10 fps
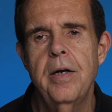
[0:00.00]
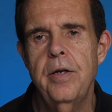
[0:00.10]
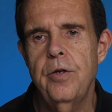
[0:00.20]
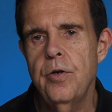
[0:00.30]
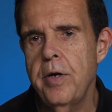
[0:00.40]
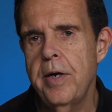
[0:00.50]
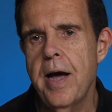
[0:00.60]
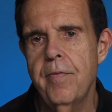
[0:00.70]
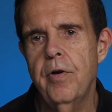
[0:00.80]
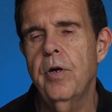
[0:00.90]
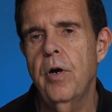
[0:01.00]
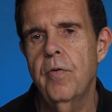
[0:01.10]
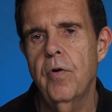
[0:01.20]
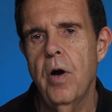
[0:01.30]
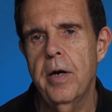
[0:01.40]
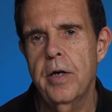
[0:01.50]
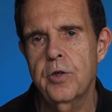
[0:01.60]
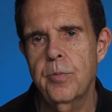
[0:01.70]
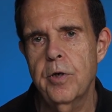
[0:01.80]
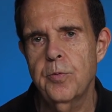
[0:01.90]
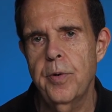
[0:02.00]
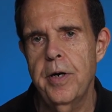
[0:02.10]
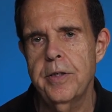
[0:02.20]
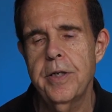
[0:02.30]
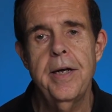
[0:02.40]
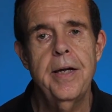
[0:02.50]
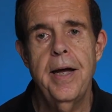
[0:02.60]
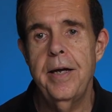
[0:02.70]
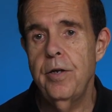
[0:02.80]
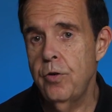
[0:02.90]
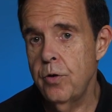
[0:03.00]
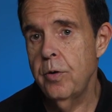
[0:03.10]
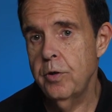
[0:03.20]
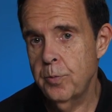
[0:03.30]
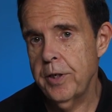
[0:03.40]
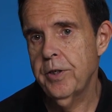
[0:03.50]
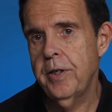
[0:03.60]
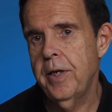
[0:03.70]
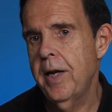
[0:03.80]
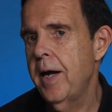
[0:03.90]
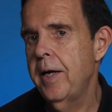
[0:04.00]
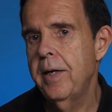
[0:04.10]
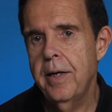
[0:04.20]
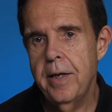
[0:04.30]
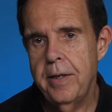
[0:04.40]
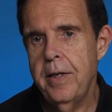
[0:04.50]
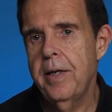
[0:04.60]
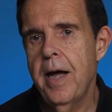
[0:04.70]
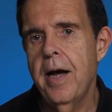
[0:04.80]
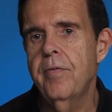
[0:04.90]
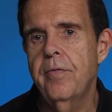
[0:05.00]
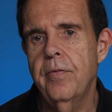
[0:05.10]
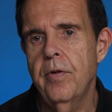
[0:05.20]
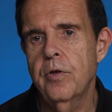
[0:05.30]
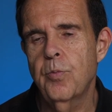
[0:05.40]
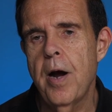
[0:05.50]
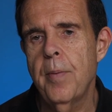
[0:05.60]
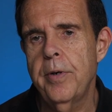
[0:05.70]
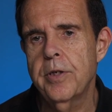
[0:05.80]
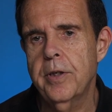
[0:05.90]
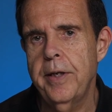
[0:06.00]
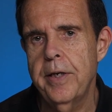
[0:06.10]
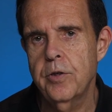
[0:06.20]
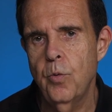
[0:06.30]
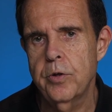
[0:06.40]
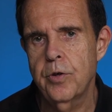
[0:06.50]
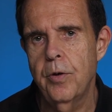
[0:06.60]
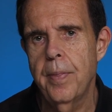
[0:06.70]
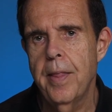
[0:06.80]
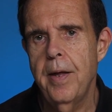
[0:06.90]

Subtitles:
You do need to have a good overall customer experience. And you do, especially today, need to have those properties clean as a whistle.